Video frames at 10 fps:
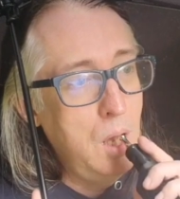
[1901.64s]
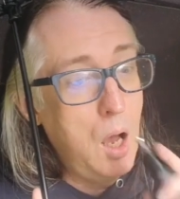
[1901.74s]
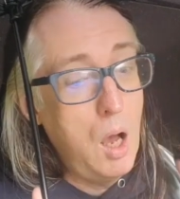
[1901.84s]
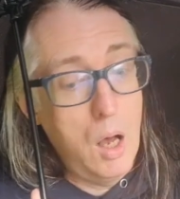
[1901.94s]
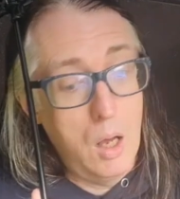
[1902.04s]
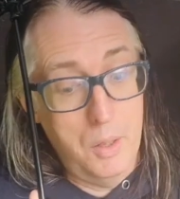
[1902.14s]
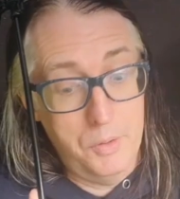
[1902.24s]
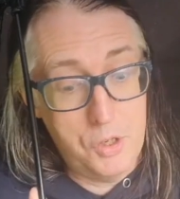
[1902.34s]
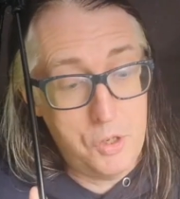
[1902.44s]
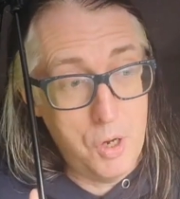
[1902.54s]
Oh,
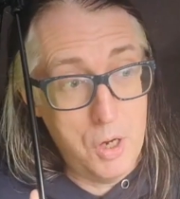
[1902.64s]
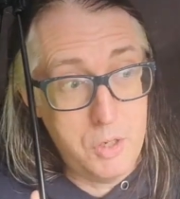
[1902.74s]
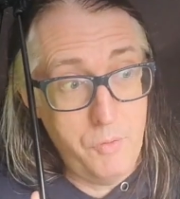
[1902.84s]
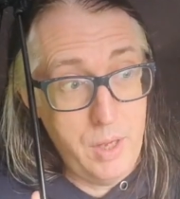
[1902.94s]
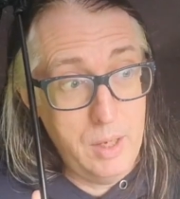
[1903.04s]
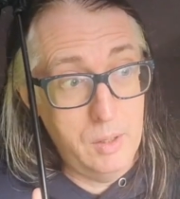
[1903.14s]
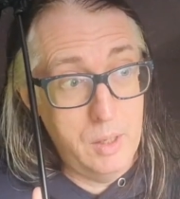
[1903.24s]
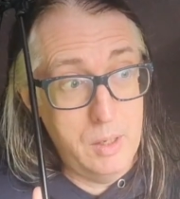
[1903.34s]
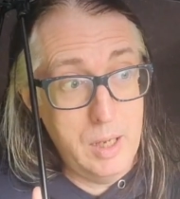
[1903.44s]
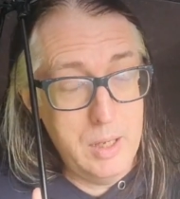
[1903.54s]
the Church of
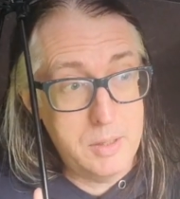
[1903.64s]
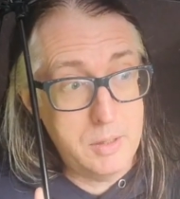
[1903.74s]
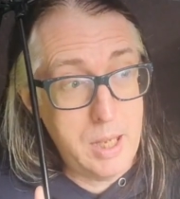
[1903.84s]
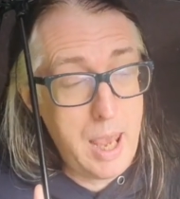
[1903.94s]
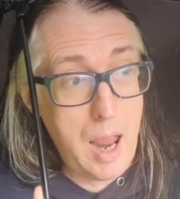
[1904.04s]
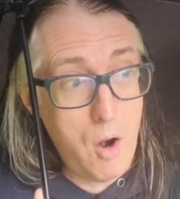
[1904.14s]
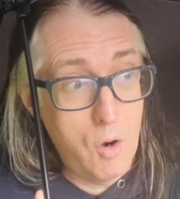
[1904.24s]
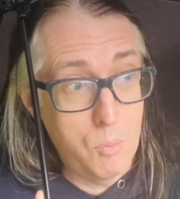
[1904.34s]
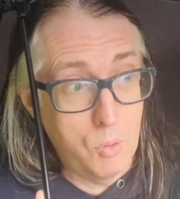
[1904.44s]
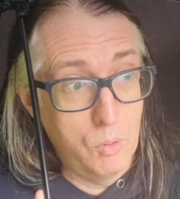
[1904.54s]
England is terrible.